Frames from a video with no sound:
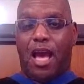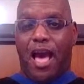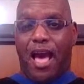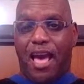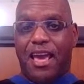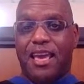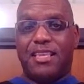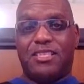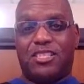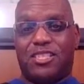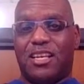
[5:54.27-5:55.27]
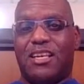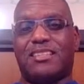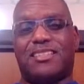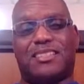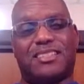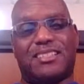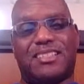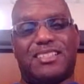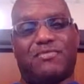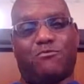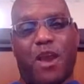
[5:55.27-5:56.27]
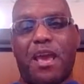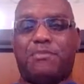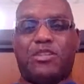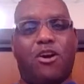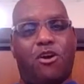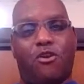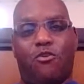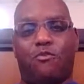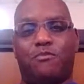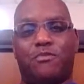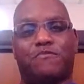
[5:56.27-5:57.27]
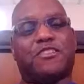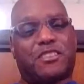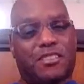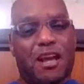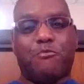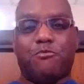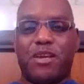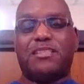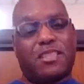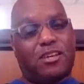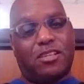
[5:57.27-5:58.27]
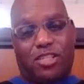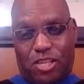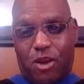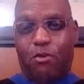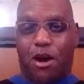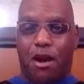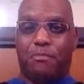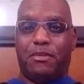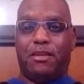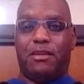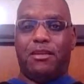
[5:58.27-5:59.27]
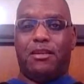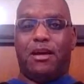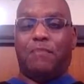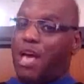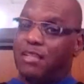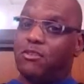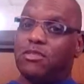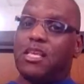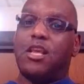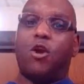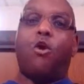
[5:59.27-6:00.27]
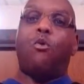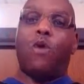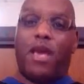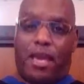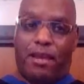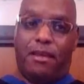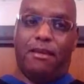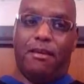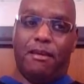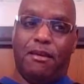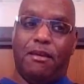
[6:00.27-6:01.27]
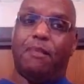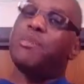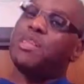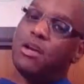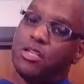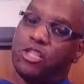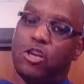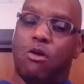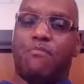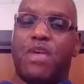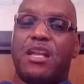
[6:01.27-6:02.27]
The Rams are home. For some reason, they're going to show up. I'm not going to say they're going to win, but they're going to show up.